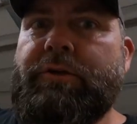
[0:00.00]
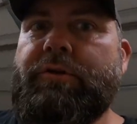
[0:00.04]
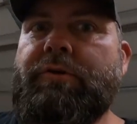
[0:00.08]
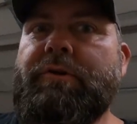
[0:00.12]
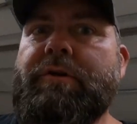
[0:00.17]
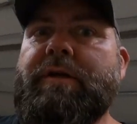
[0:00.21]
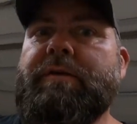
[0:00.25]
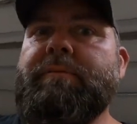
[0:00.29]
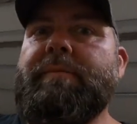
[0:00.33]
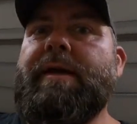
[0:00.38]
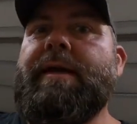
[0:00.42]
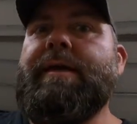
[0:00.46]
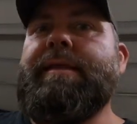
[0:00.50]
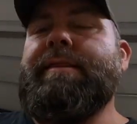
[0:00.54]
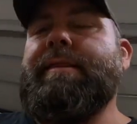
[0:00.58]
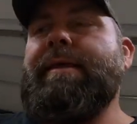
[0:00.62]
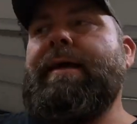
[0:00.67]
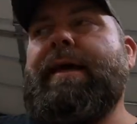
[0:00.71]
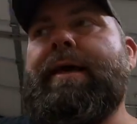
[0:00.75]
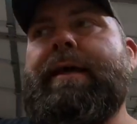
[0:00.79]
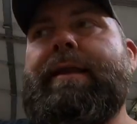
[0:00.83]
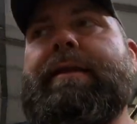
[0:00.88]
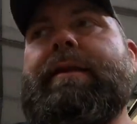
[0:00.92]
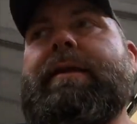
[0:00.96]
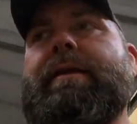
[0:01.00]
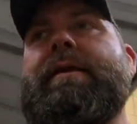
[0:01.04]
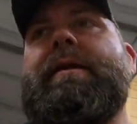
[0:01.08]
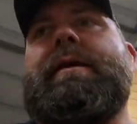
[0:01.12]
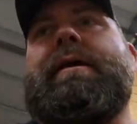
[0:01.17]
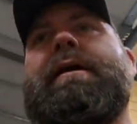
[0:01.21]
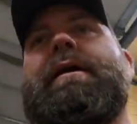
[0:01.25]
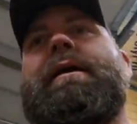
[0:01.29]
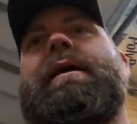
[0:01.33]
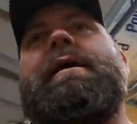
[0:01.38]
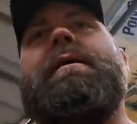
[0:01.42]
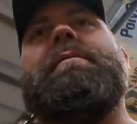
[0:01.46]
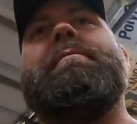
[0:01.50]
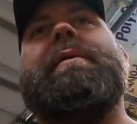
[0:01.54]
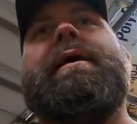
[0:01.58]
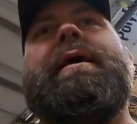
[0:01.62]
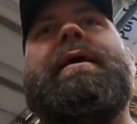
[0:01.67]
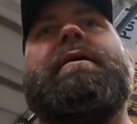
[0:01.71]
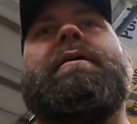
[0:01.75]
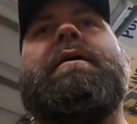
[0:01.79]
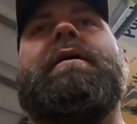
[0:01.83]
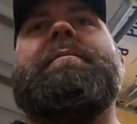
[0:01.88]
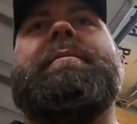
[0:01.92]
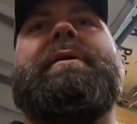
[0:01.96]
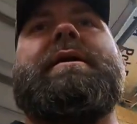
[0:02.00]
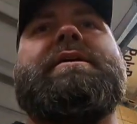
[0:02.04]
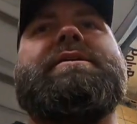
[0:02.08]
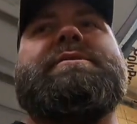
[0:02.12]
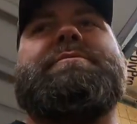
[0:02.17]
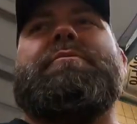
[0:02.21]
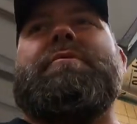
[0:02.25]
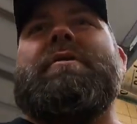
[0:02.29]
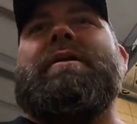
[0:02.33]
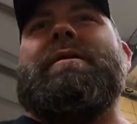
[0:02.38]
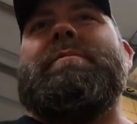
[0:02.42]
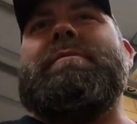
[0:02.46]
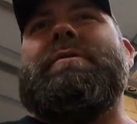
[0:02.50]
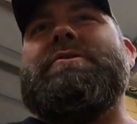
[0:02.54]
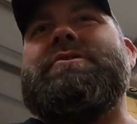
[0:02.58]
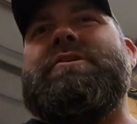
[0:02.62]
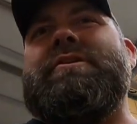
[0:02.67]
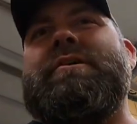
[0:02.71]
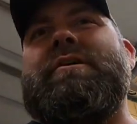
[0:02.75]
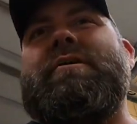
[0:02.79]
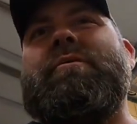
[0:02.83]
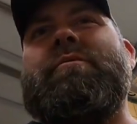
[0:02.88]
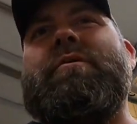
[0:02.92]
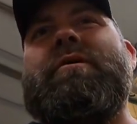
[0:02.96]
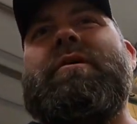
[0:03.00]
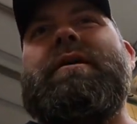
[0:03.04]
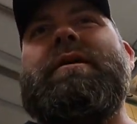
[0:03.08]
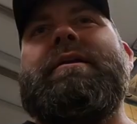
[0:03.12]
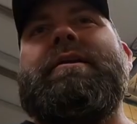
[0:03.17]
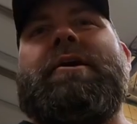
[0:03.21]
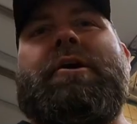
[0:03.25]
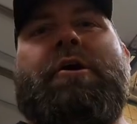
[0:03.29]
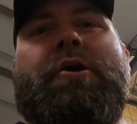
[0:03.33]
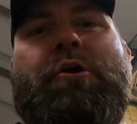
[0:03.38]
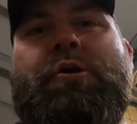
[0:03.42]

you can make that. It may not be as pretty, but you know what?